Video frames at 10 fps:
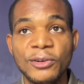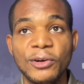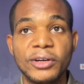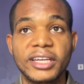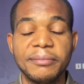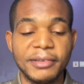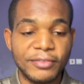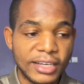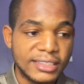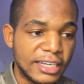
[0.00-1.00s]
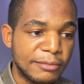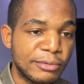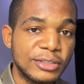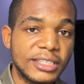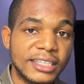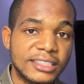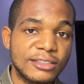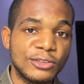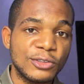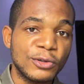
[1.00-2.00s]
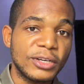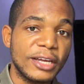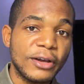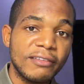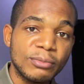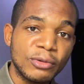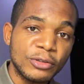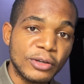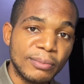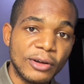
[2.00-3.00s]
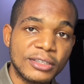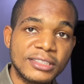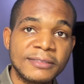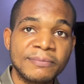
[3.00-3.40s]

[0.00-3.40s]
Okay, before I start the project, you know that you have to mold your blocks